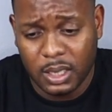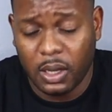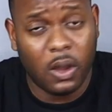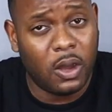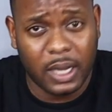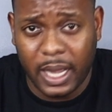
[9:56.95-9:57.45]

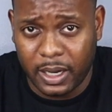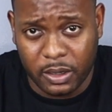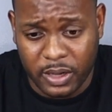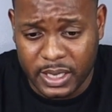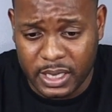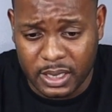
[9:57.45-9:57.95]
all kind of
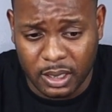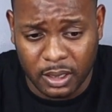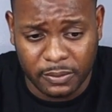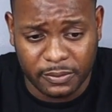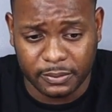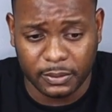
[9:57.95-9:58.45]
crazy
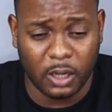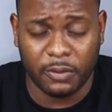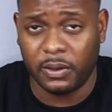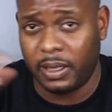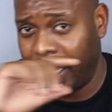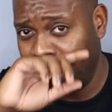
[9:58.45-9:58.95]
stuff
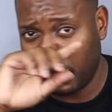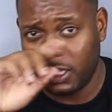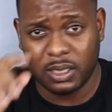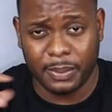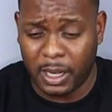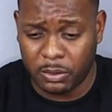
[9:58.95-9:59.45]
off of
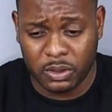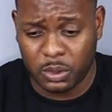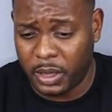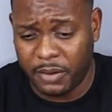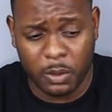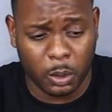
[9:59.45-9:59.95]
hills, mountains,
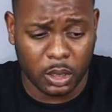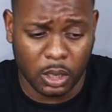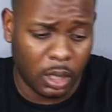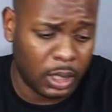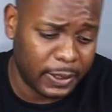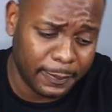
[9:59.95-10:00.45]
whatever you want to
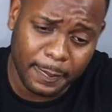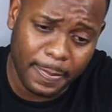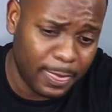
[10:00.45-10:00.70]
call it.